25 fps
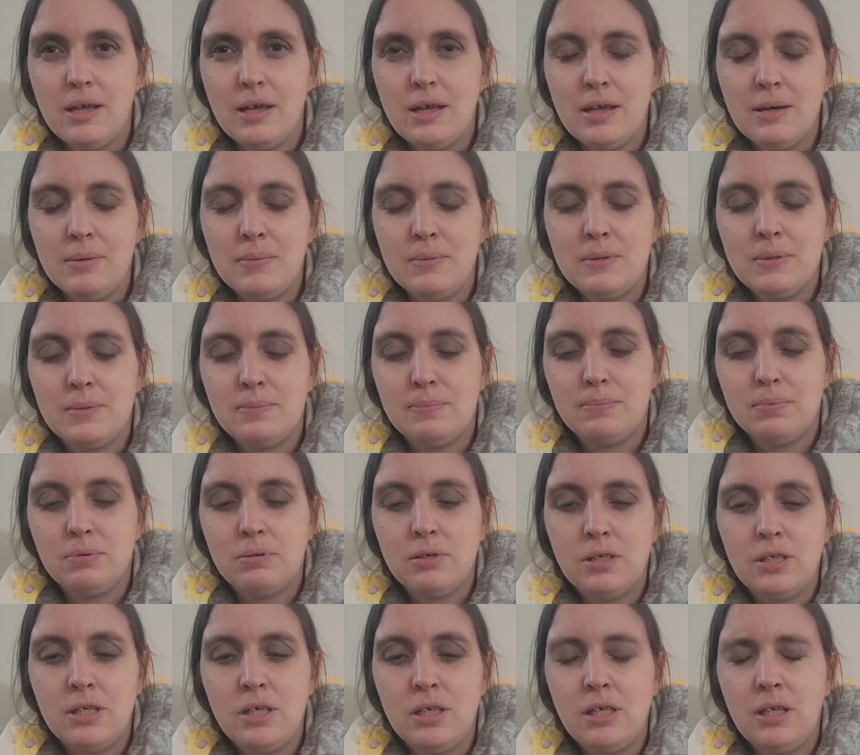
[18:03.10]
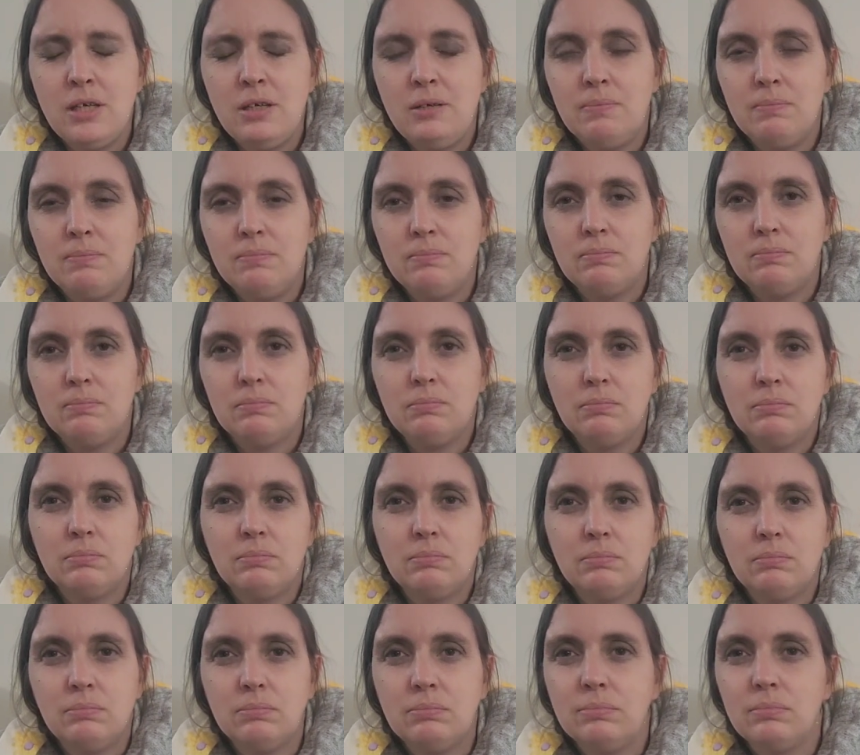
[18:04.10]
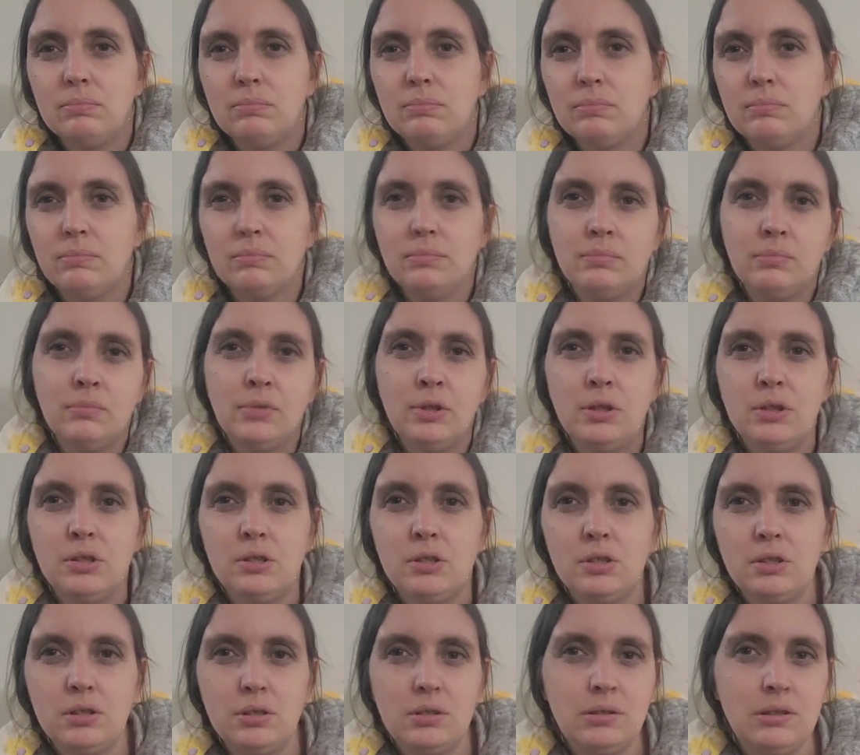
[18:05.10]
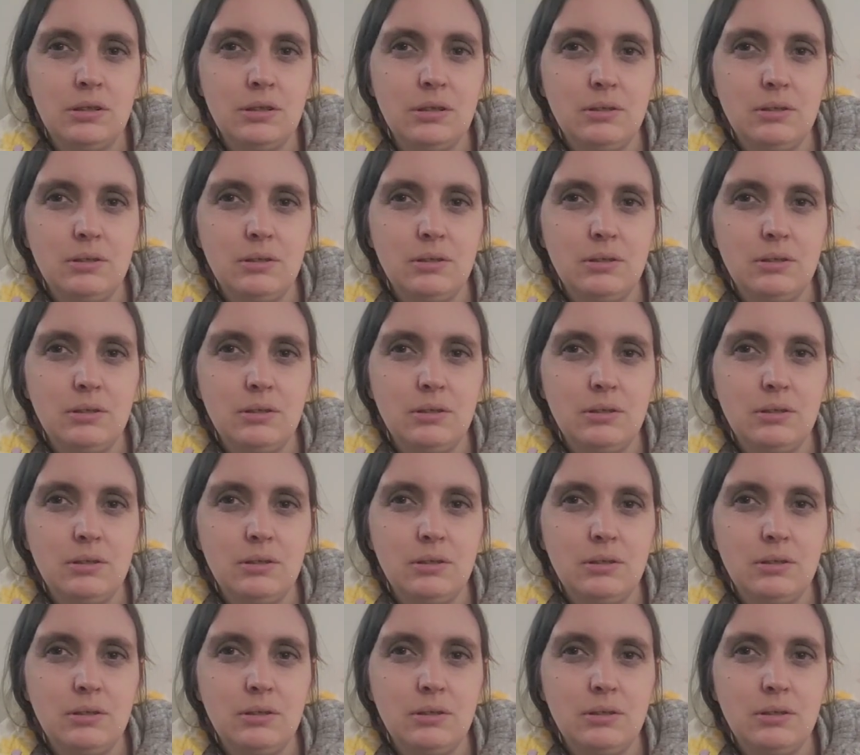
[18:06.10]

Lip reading: it was pretty much